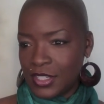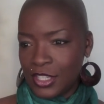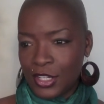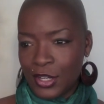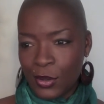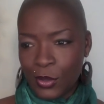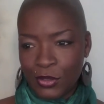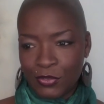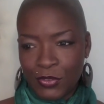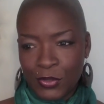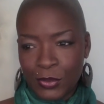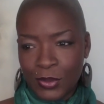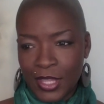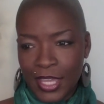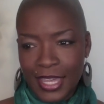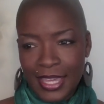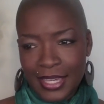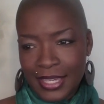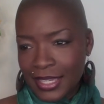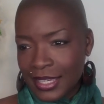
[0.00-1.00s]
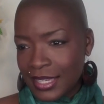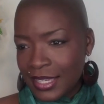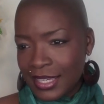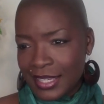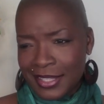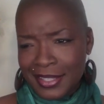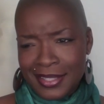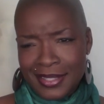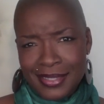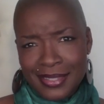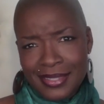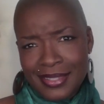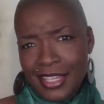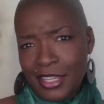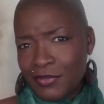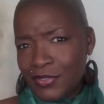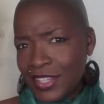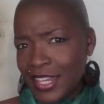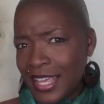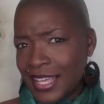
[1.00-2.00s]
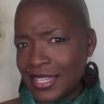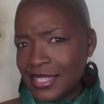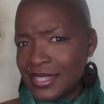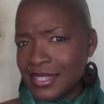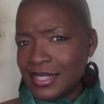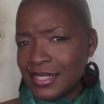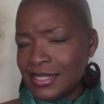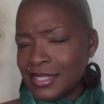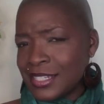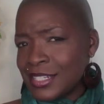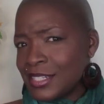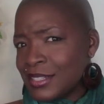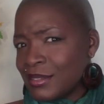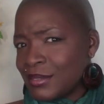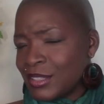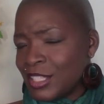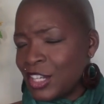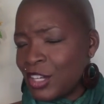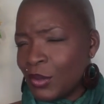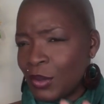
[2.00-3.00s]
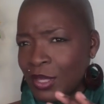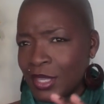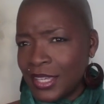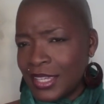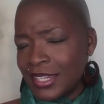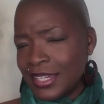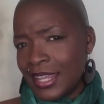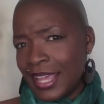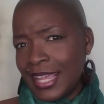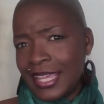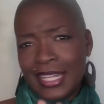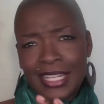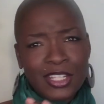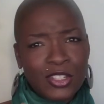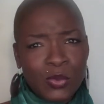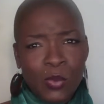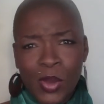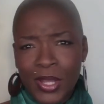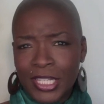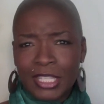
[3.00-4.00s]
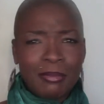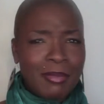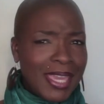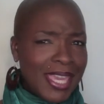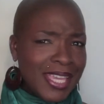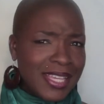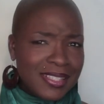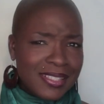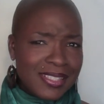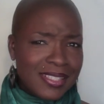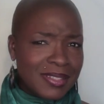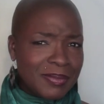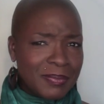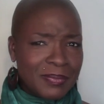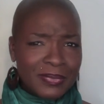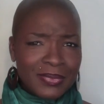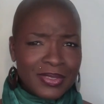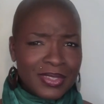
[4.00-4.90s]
If you like stuff that has little, an 80-20 mix, and